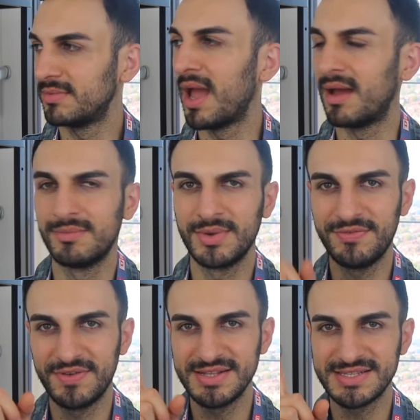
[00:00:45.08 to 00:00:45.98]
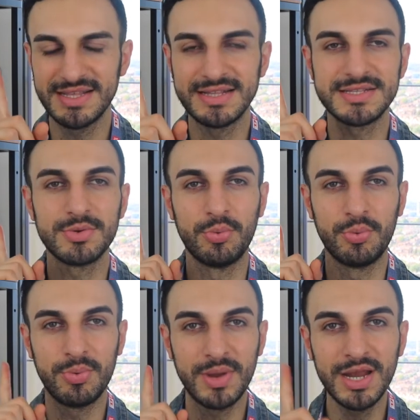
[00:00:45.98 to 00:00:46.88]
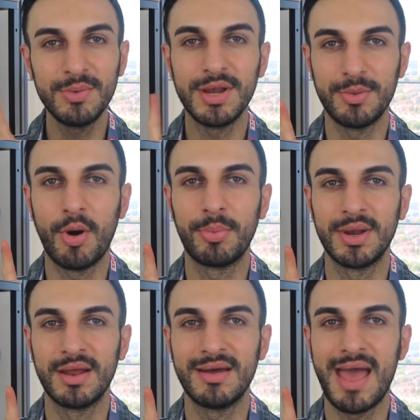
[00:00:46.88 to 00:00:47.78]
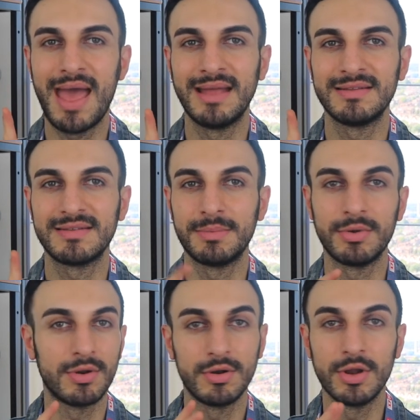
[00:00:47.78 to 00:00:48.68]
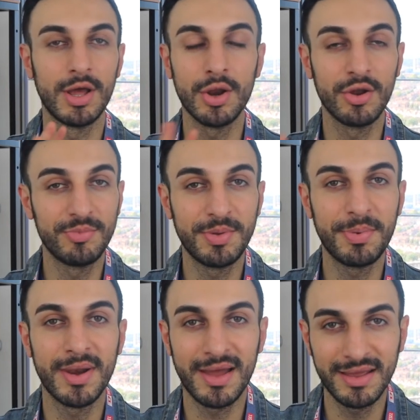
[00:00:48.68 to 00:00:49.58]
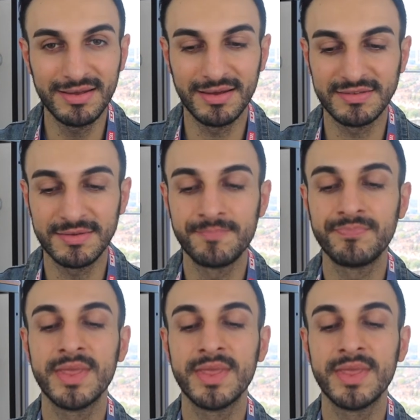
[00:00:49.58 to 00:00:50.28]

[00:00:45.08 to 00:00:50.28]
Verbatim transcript: Yeah, with the fist. It's really really popular and a lot of people like it.